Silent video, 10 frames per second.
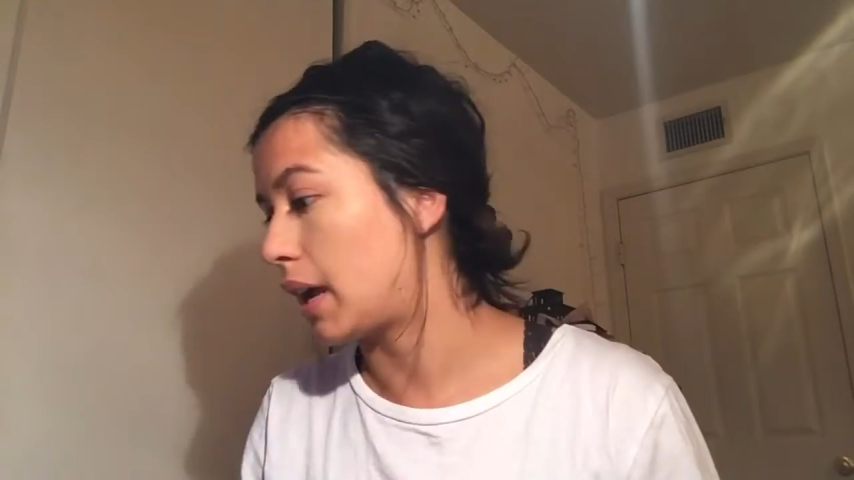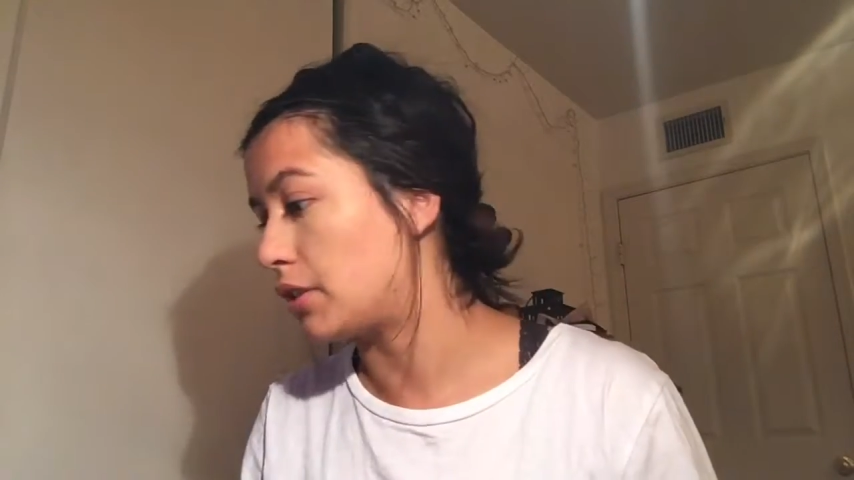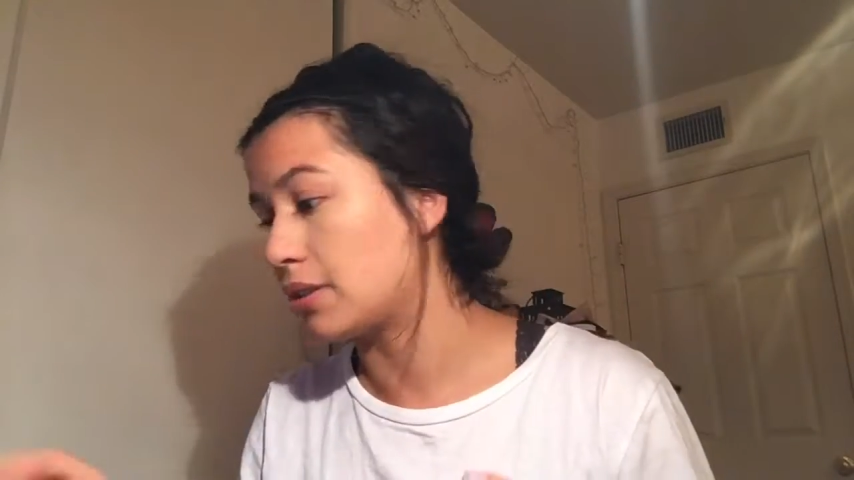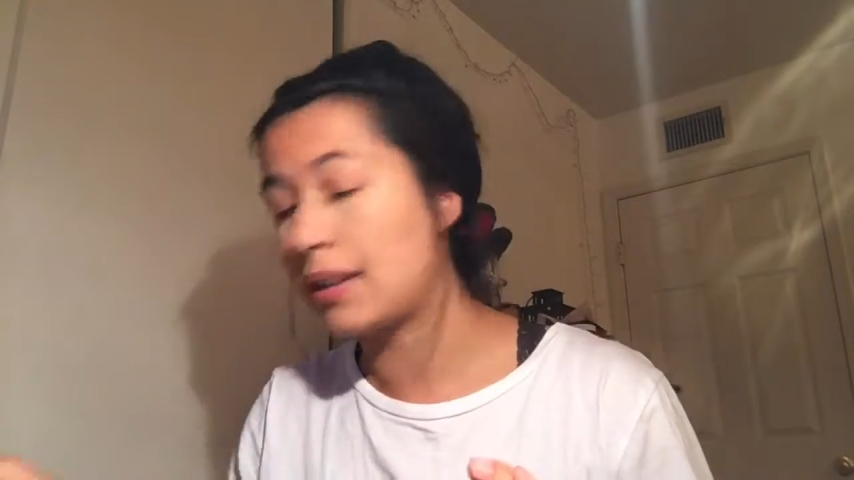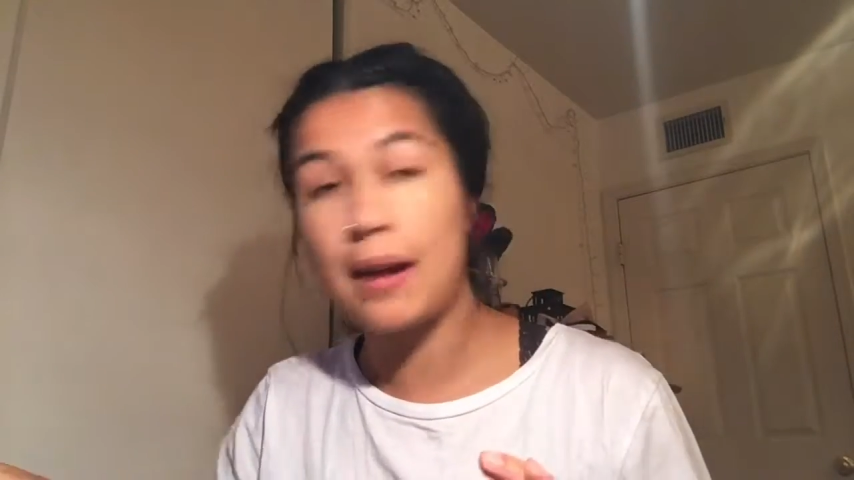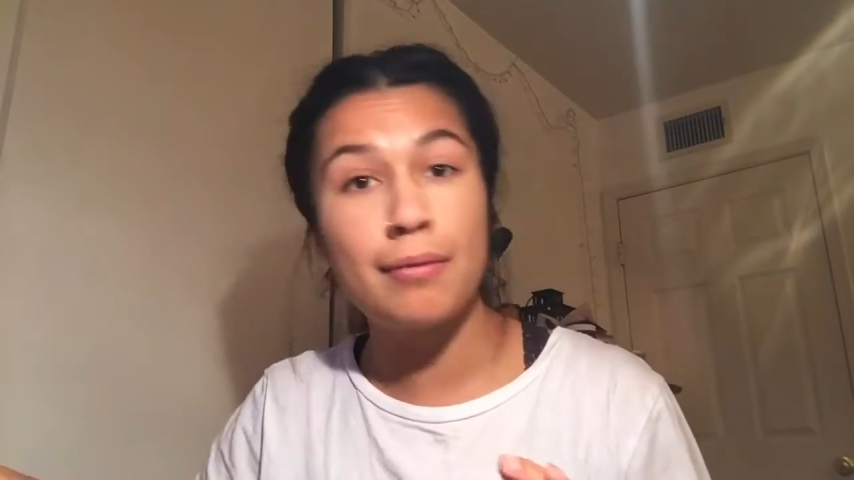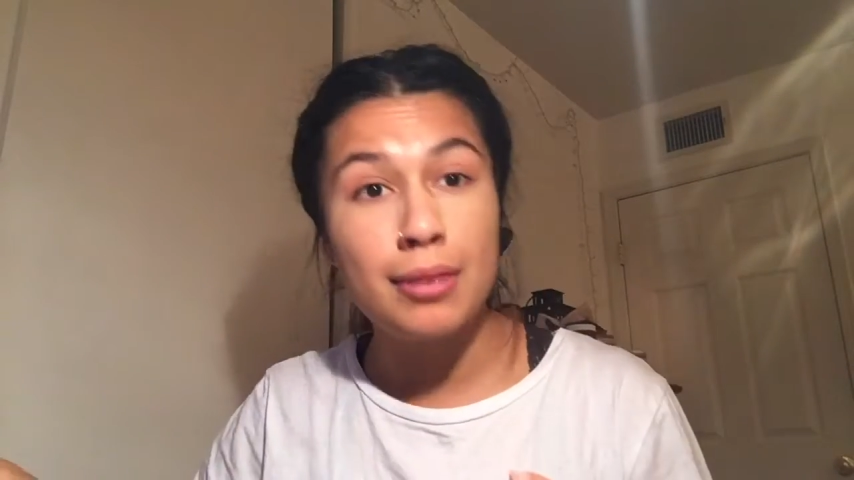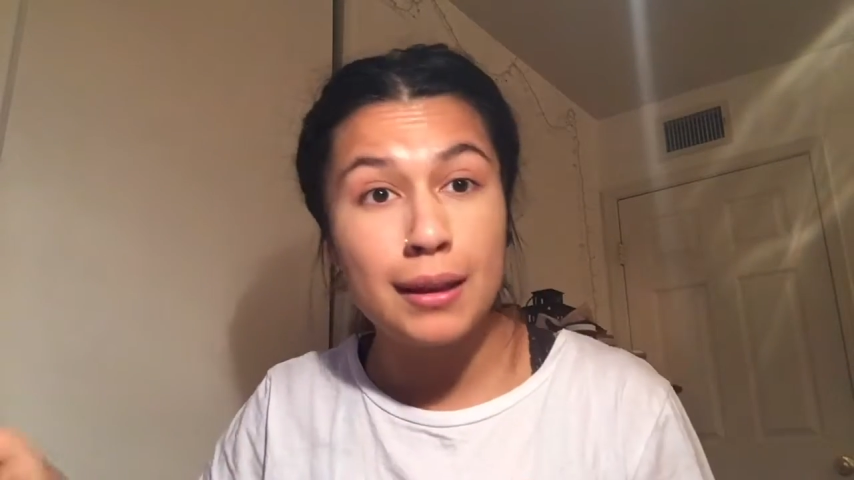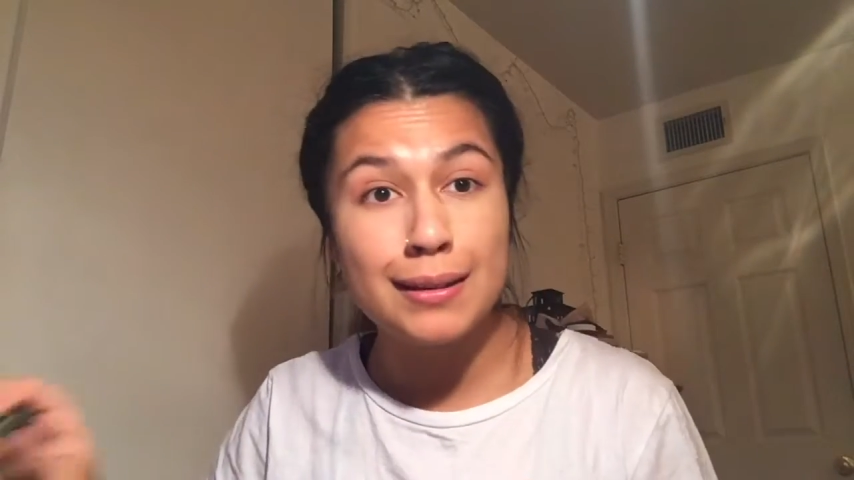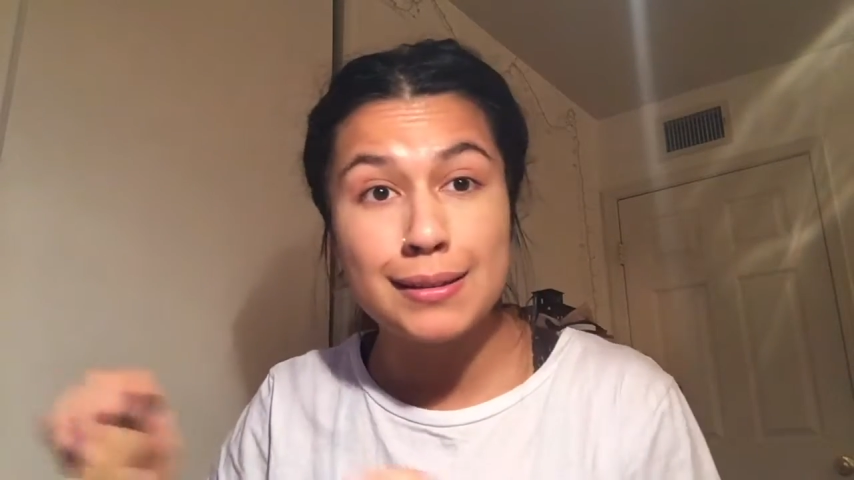I just have
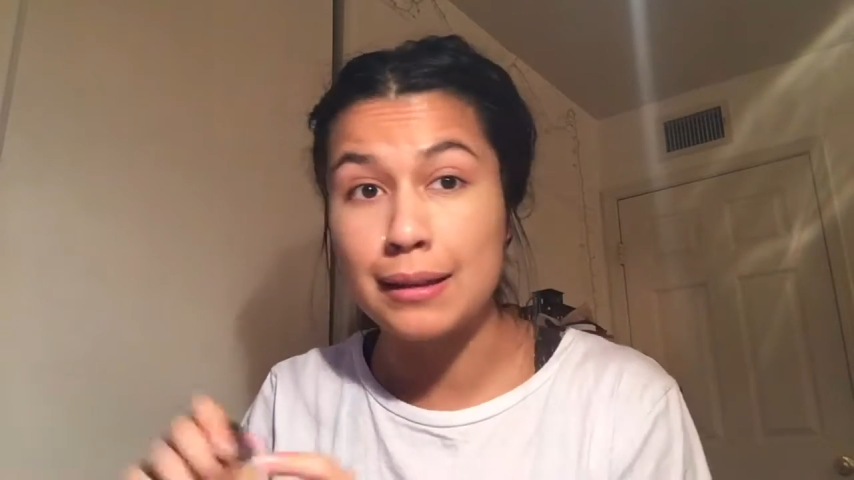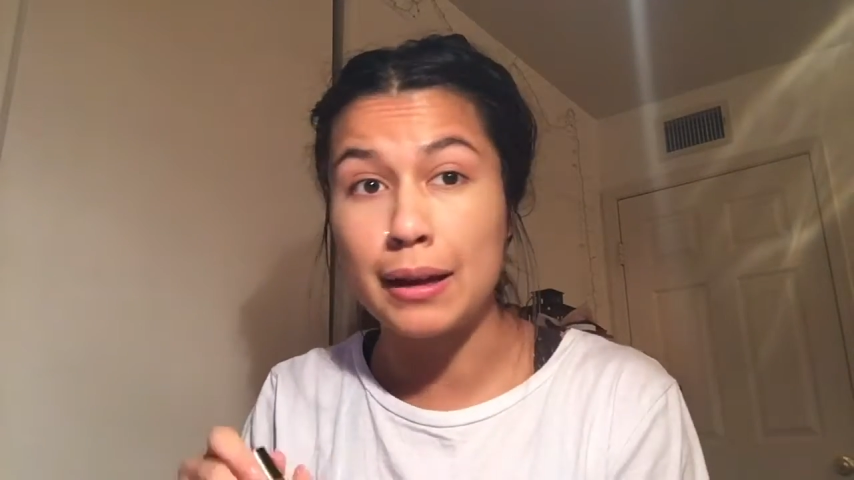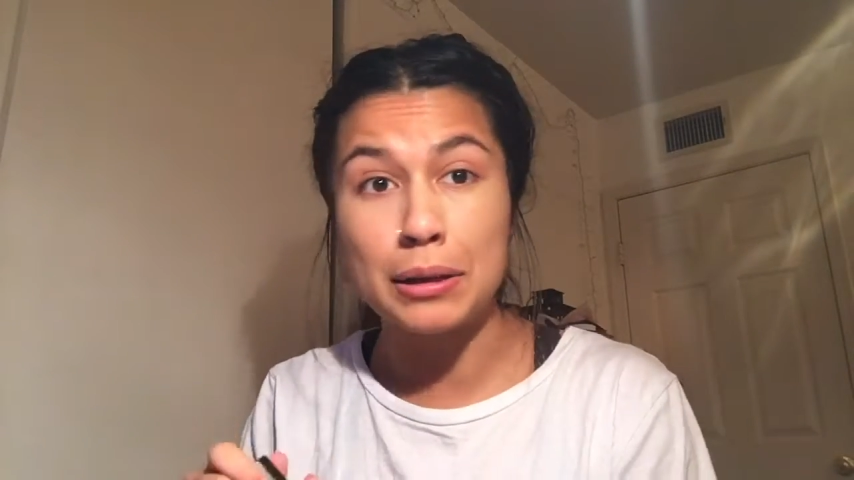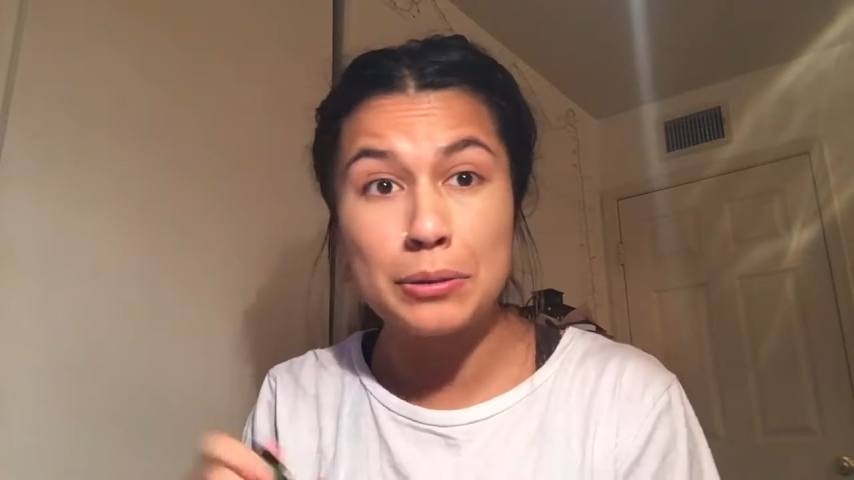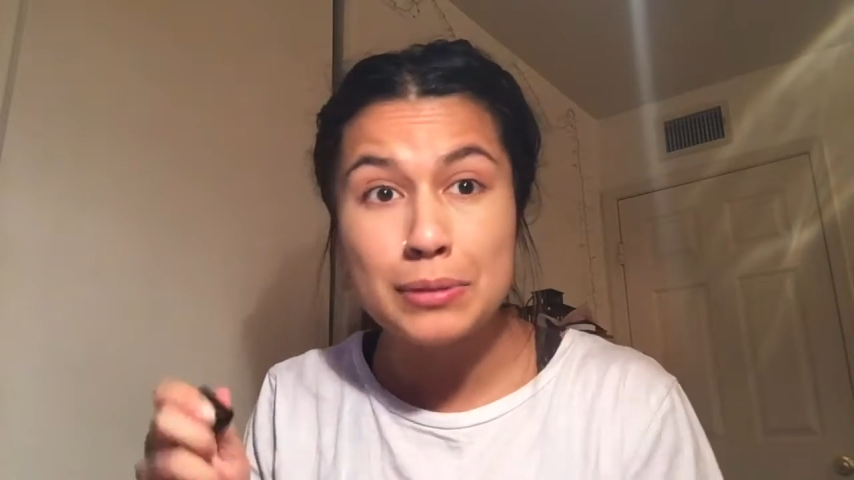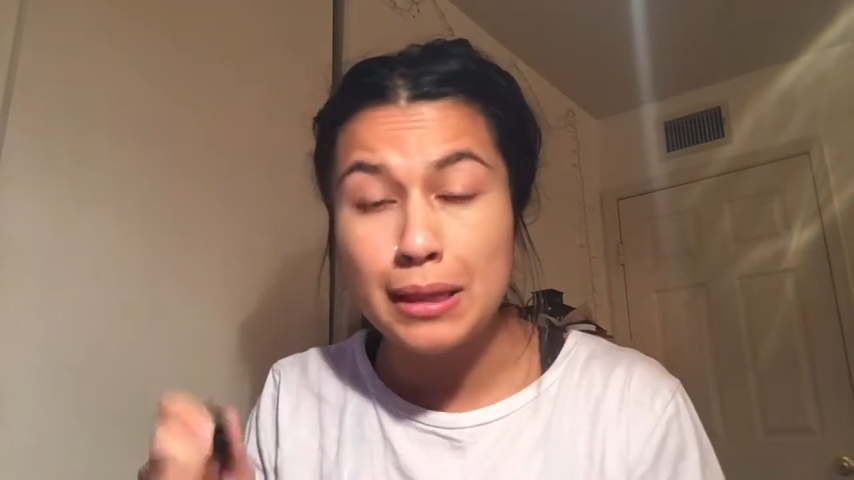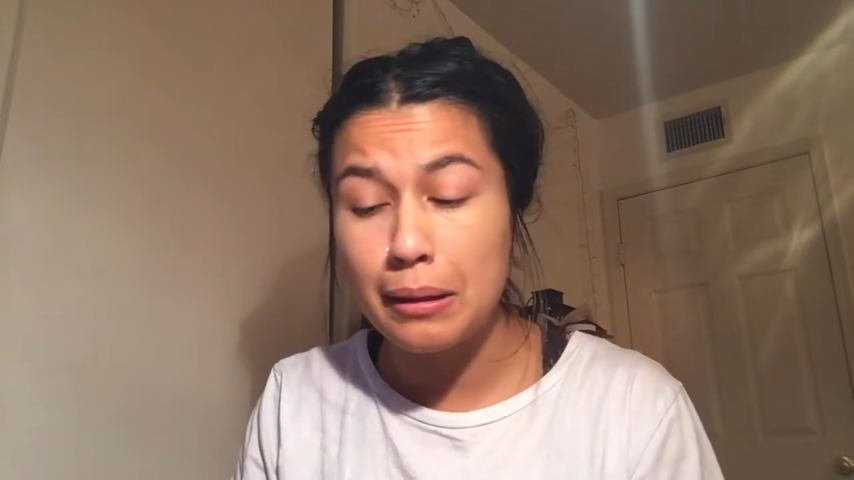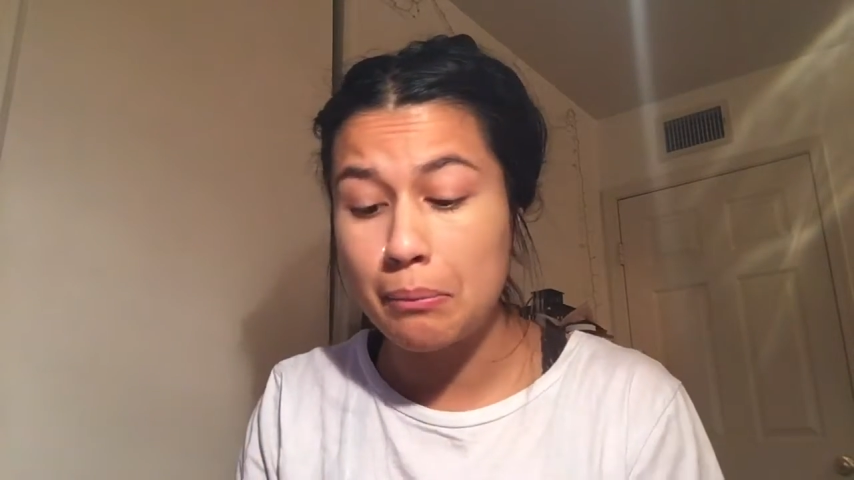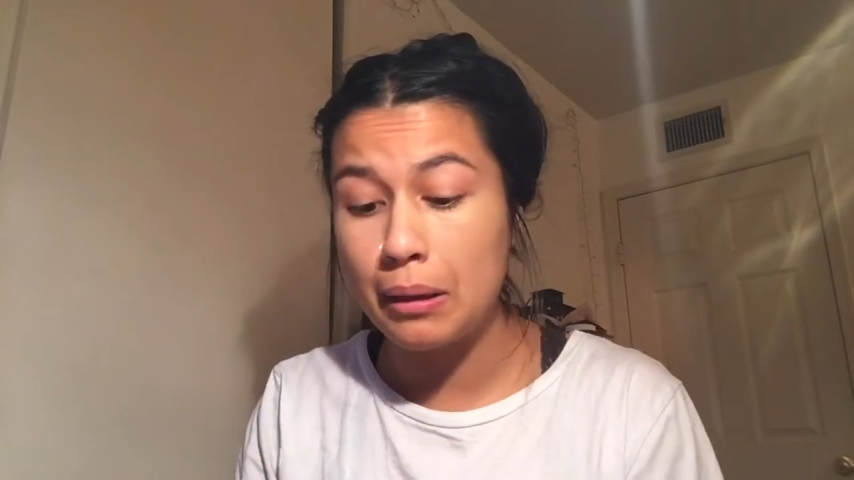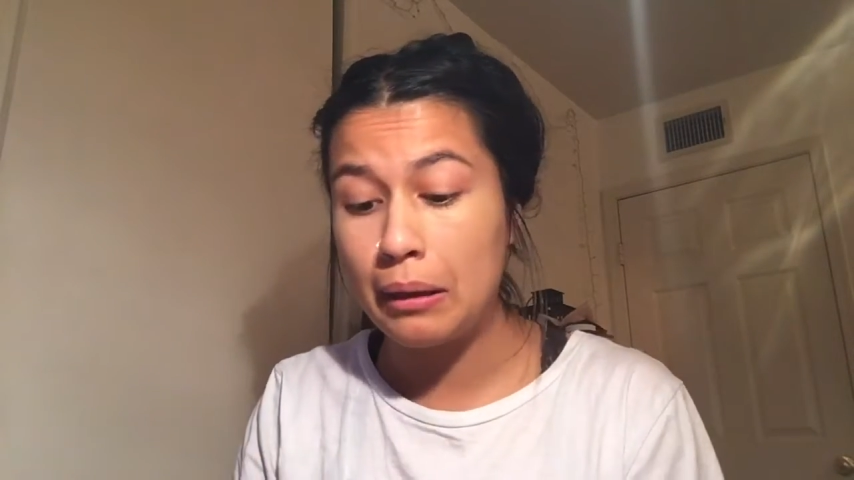things and I use
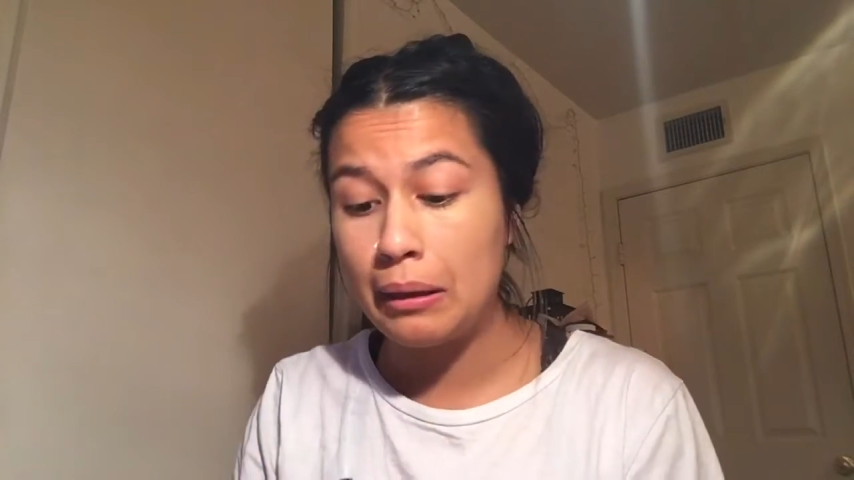them.